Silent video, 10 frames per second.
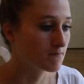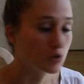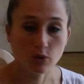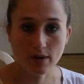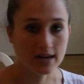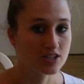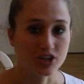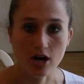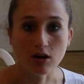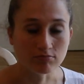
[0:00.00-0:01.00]
You're ready to
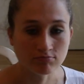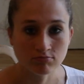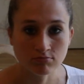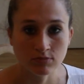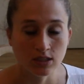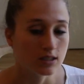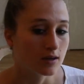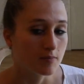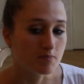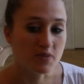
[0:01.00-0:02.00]
go.
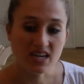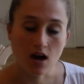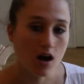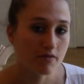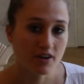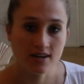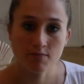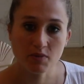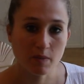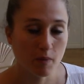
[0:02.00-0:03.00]
Be
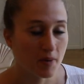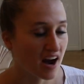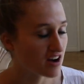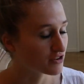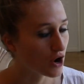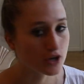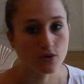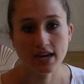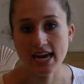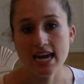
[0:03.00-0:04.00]
confident, be prepared, know you
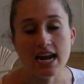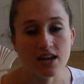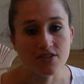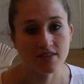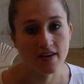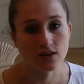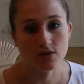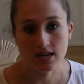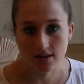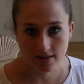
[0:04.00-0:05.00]
can get anything that you
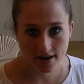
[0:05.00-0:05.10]
need